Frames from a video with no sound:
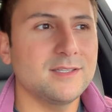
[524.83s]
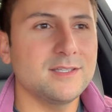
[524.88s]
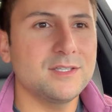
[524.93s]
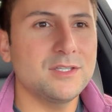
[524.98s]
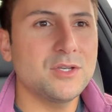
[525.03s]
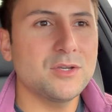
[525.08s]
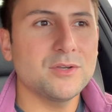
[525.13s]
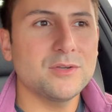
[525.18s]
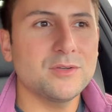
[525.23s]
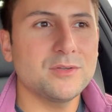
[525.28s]

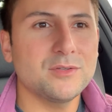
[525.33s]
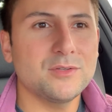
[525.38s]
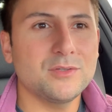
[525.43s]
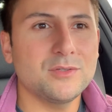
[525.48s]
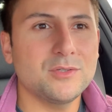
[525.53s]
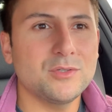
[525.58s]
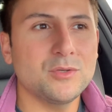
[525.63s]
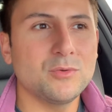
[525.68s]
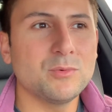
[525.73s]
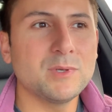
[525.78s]

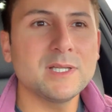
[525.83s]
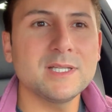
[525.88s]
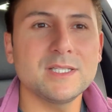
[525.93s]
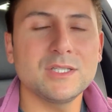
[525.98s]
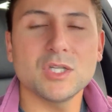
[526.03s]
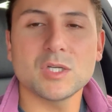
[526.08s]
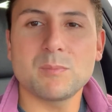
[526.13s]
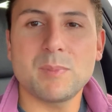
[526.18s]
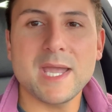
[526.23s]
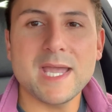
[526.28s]
you really
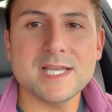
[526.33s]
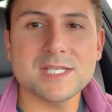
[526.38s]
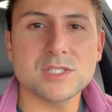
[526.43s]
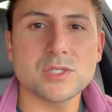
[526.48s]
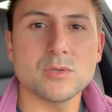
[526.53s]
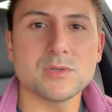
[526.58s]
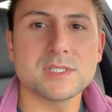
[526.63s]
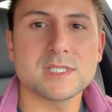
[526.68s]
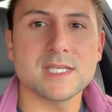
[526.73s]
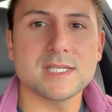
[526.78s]
look past
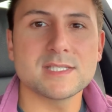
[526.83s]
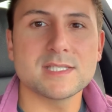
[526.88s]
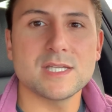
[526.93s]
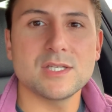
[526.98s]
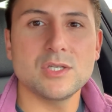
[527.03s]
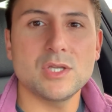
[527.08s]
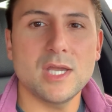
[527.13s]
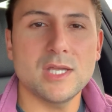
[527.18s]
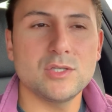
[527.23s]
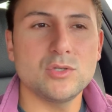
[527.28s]
those things
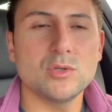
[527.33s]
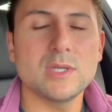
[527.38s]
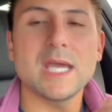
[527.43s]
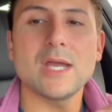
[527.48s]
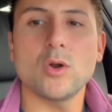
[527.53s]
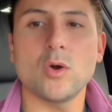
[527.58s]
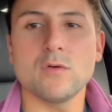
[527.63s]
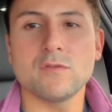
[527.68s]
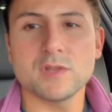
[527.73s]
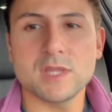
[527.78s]
and you get
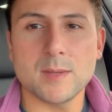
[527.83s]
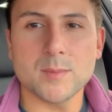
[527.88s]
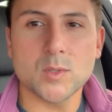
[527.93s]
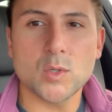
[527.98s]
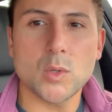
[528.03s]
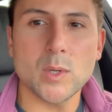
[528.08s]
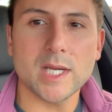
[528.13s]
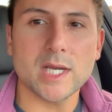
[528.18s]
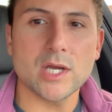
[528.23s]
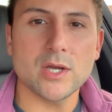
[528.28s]
over them
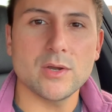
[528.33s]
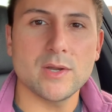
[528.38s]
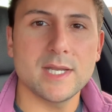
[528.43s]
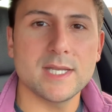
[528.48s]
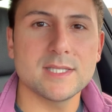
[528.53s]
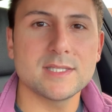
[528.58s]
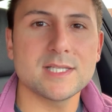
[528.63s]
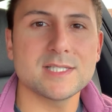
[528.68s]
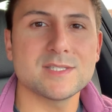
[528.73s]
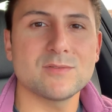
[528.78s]
quicker, and
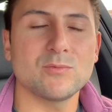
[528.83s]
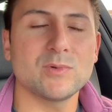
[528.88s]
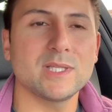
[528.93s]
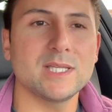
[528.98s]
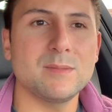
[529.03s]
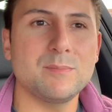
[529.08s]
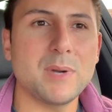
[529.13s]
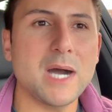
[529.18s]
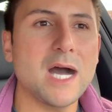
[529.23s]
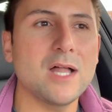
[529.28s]
it doesn't
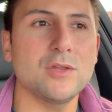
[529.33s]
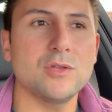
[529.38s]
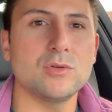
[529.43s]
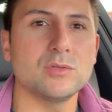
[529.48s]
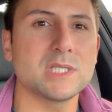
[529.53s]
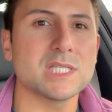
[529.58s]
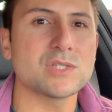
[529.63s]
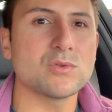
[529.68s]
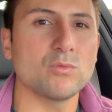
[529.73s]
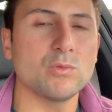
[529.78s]
really bother you.
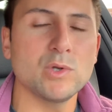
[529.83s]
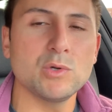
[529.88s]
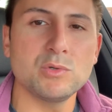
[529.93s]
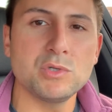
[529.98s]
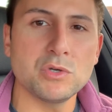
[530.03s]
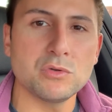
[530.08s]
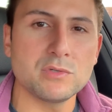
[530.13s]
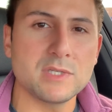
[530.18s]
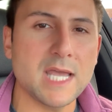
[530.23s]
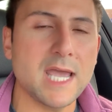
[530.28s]
It doesn't ruin
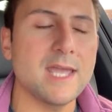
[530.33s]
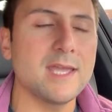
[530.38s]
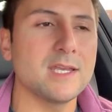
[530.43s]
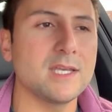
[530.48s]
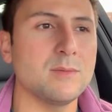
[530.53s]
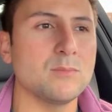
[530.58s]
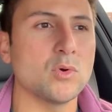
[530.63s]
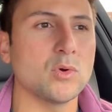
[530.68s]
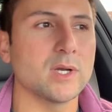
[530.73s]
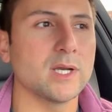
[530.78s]
your day
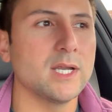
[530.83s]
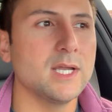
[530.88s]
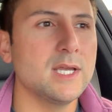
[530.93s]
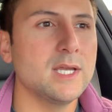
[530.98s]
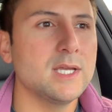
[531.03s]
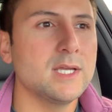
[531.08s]
anymore.